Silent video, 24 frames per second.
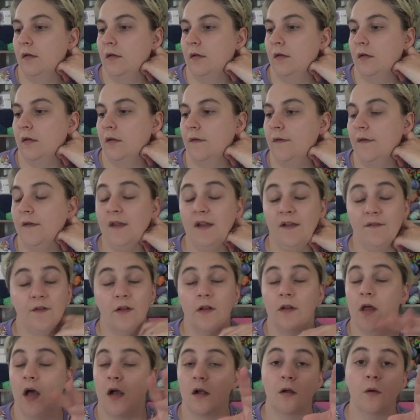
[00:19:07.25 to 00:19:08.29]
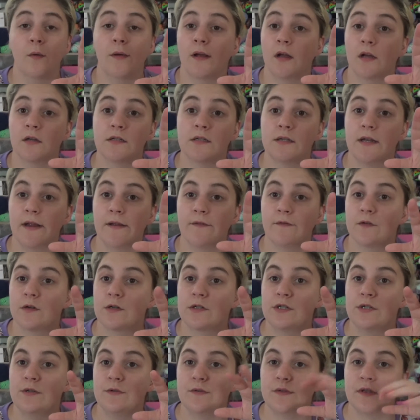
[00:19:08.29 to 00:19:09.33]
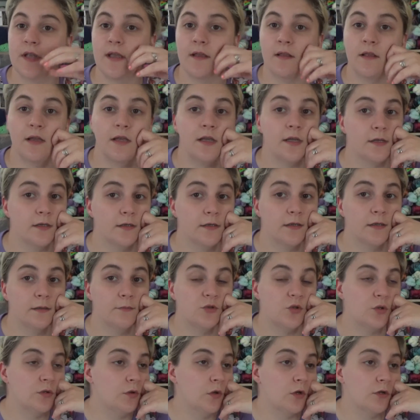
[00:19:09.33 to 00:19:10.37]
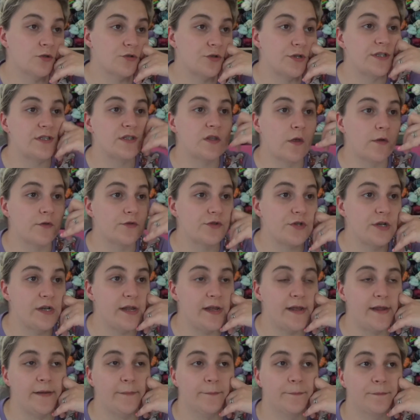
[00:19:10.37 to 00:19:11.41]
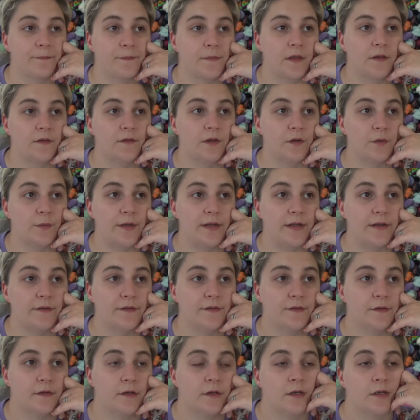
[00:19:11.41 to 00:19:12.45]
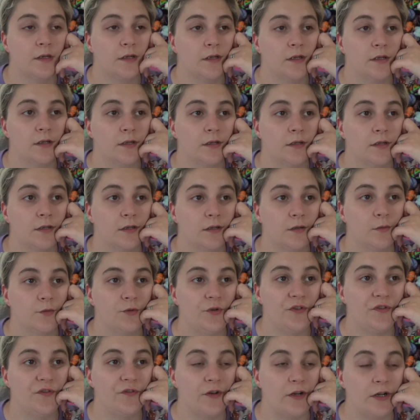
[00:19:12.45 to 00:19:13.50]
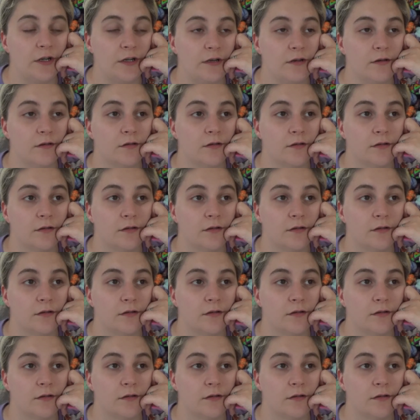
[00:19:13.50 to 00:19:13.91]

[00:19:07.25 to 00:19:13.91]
I feel like I have a lot going on today for a Tuesday. Like, I'm doing laundry, it's laundry day, as always, which is fun.